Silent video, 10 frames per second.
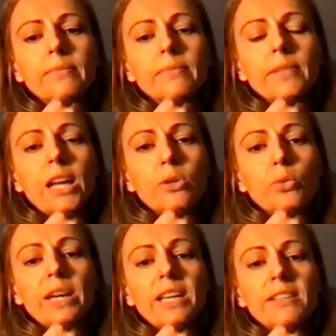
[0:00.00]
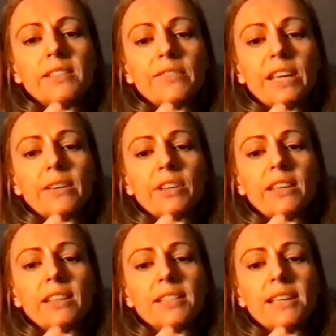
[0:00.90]
An awareness of
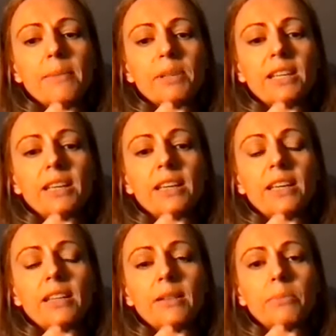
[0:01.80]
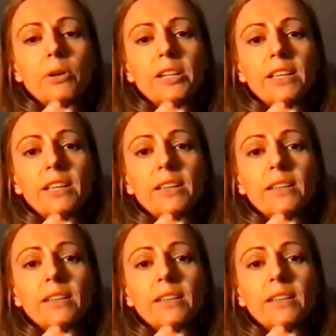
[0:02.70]
everything that's happening in the body.